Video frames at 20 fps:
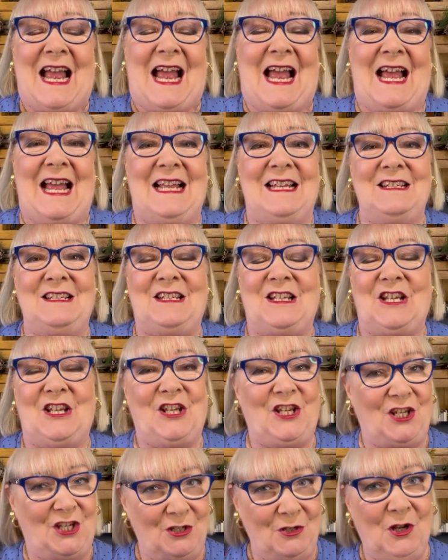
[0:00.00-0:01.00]
And
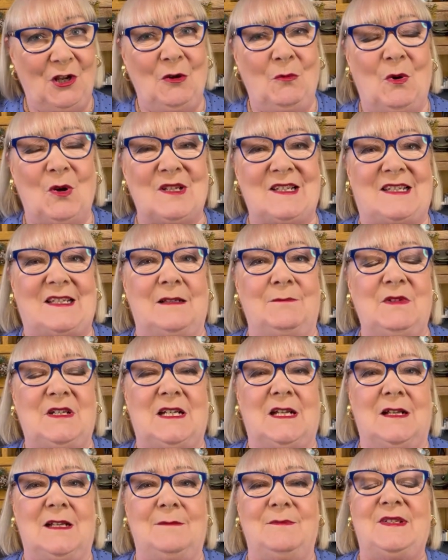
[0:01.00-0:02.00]
you know what,
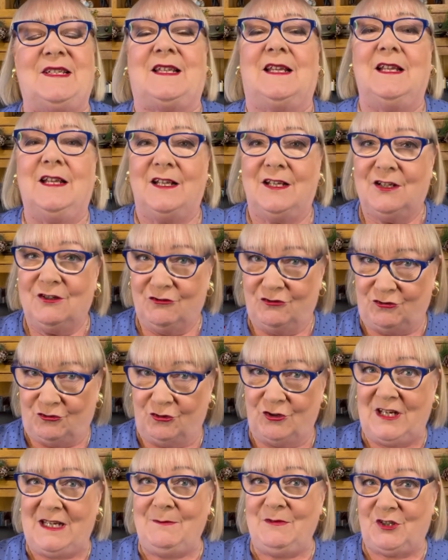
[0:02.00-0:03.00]
sometimes
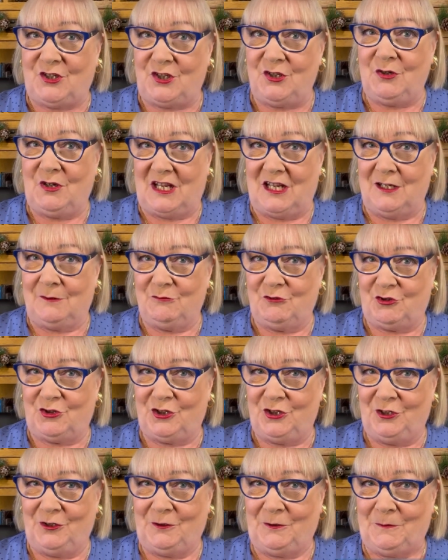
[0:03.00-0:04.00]
dreams do come
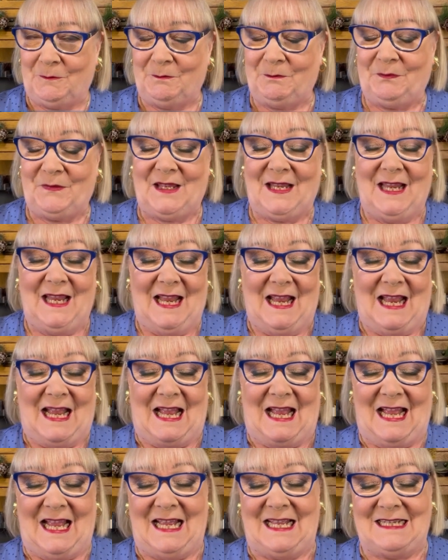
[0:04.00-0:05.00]
true.
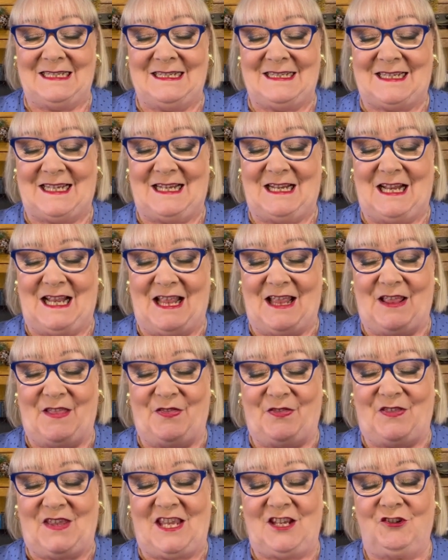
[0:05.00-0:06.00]
And
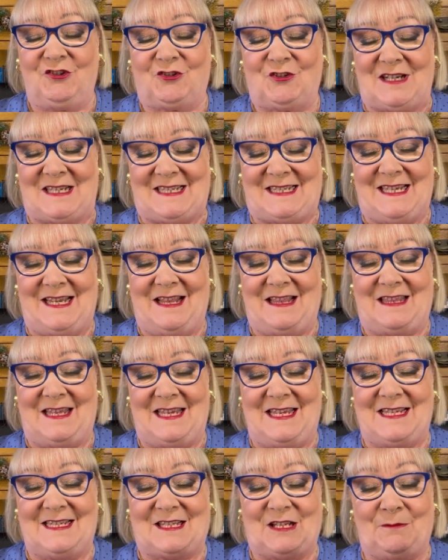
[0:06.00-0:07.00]
the interesting thing
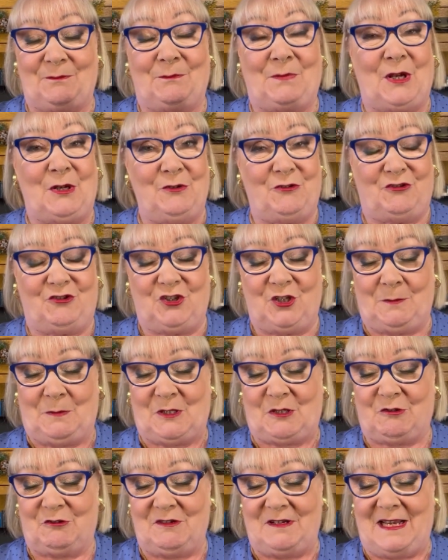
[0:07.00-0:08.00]
is that both
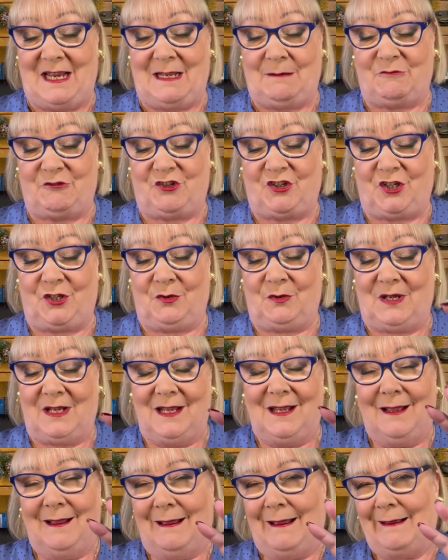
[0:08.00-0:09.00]
Jupiter and Neptune
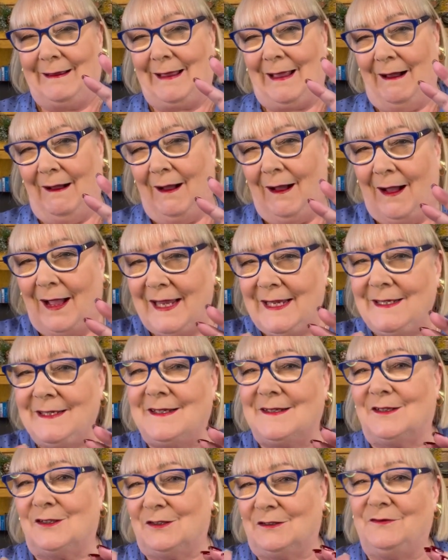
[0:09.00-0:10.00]
are kind
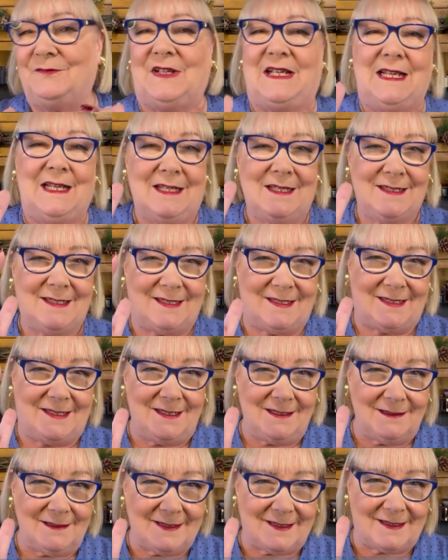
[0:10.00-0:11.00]
of
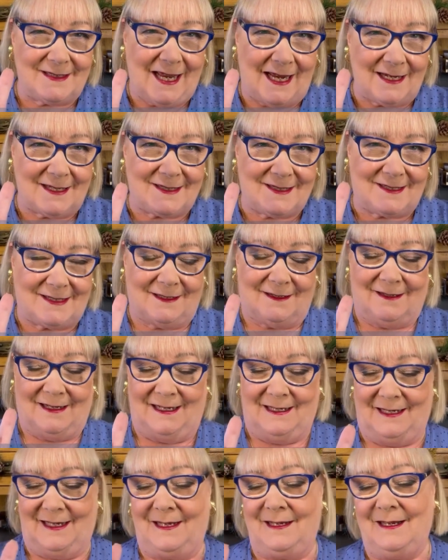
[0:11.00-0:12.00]
still
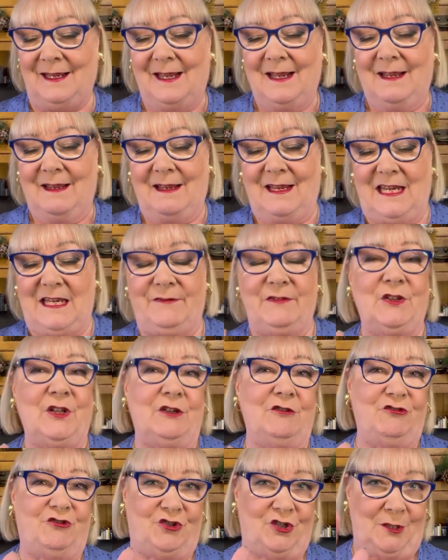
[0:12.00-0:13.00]
sextiling, even
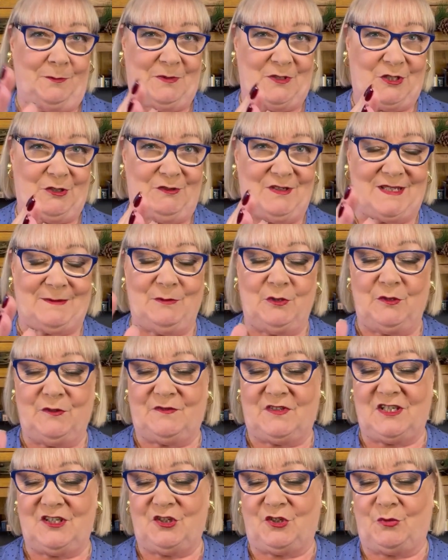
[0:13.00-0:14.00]
though Jupiter has
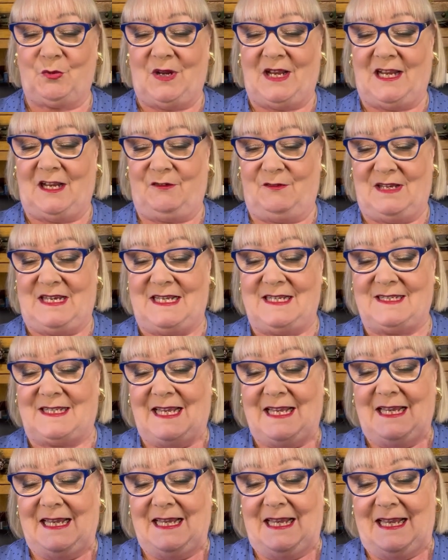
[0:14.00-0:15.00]
moved into Aries,
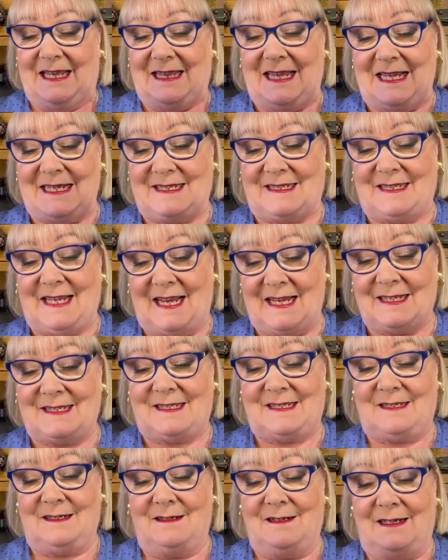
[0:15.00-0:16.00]
they're
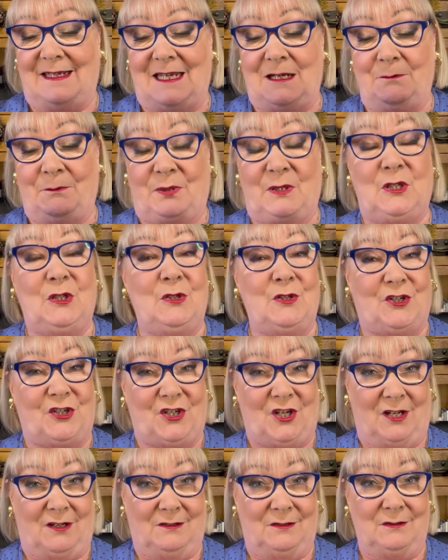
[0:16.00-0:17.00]
sextiling
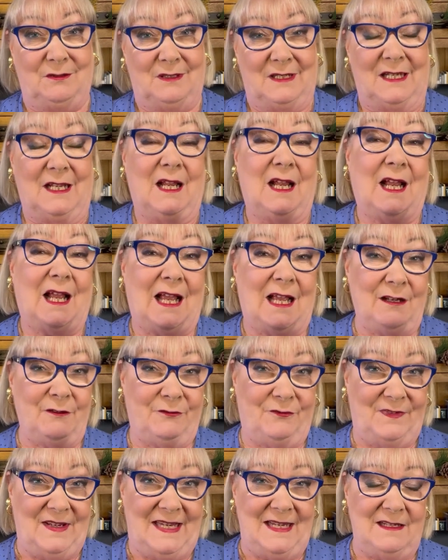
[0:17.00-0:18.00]
Pluto and
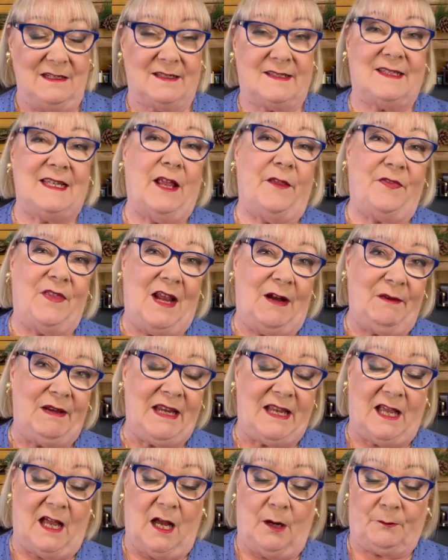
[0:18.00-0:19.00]
Venus. Now they're
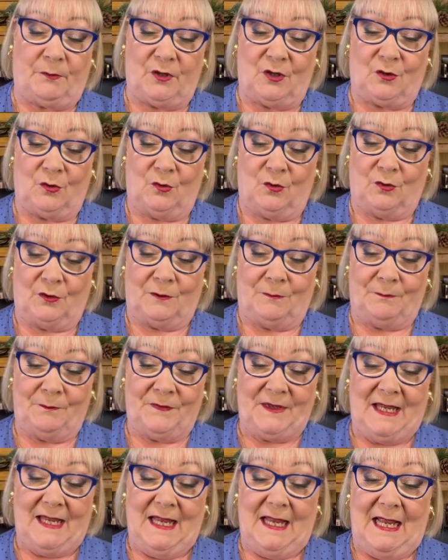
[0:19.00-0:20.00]
in Capricorn,
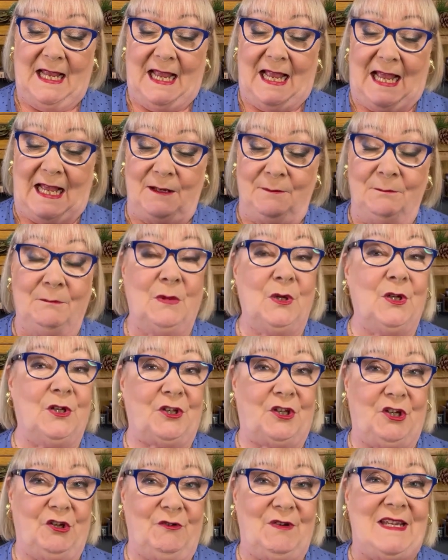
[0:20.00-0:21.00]
and
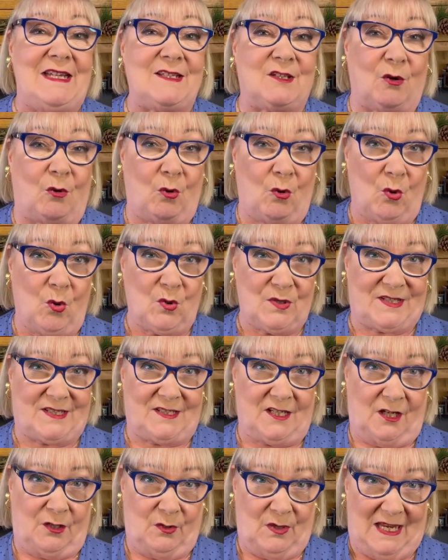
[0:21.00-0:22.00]
Mercury is
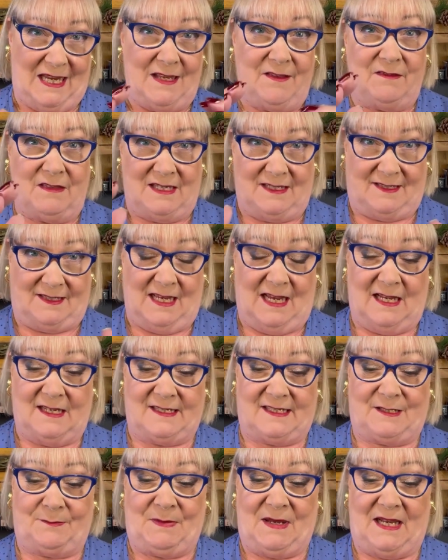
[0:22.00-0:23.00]
also in this
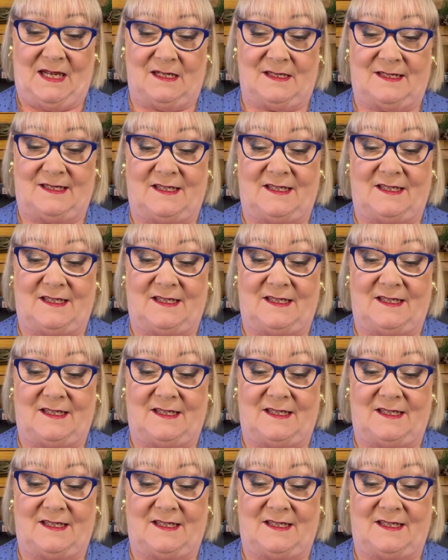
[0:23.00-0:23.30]
aspect.